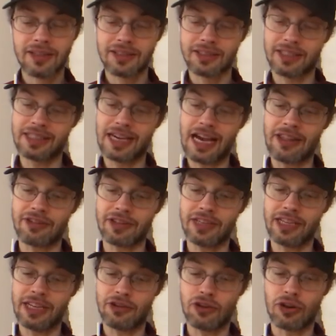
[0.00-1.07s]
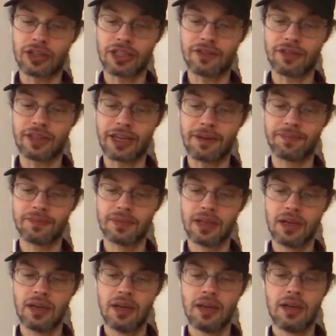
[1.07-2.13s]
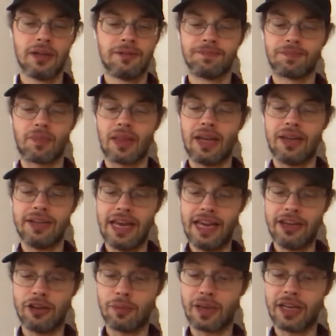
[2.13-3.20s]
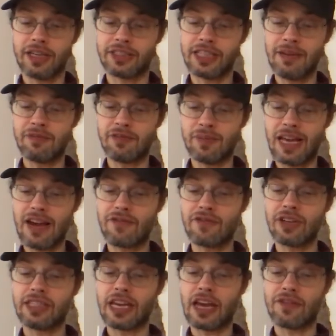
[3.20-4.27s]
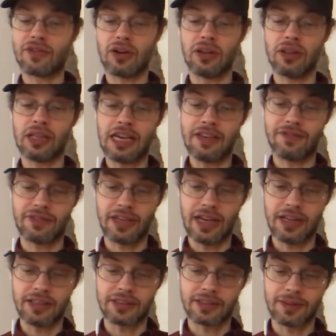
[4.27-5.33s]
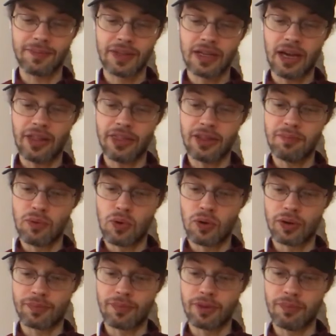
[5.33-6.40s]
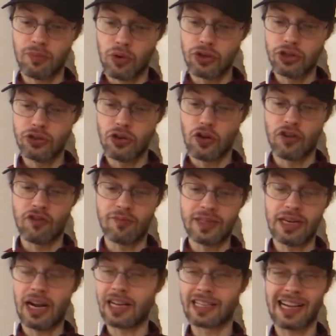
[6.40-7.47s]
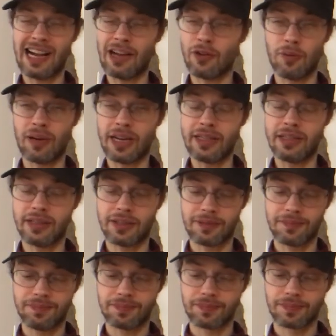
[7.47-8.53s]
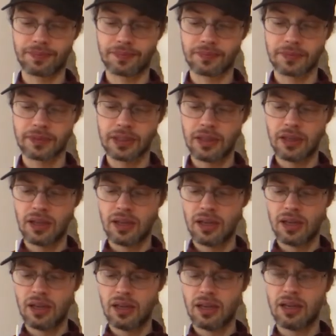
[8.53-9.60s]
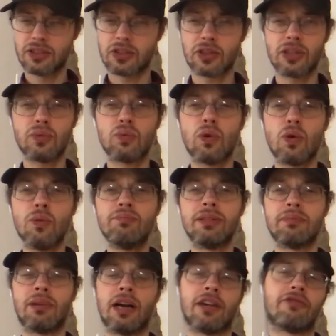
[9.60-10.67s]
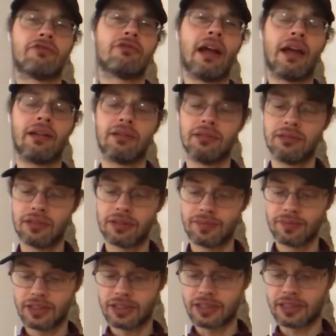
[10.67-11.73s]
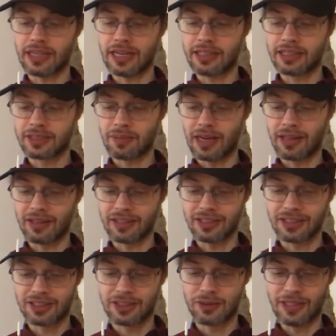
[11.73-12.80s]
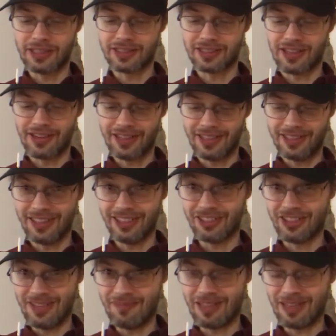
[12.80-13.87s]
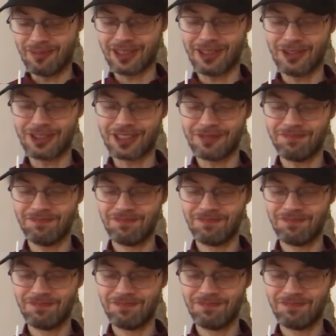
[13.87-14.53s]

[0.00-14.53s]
said Catherine interrogatively. "Nay, you'll be ashamed of me every day of your life," he answered, "and the more you know of me, I cannot bide it." "So you won't be my friend?" she said, smiling as sweet as honey and creeping up close.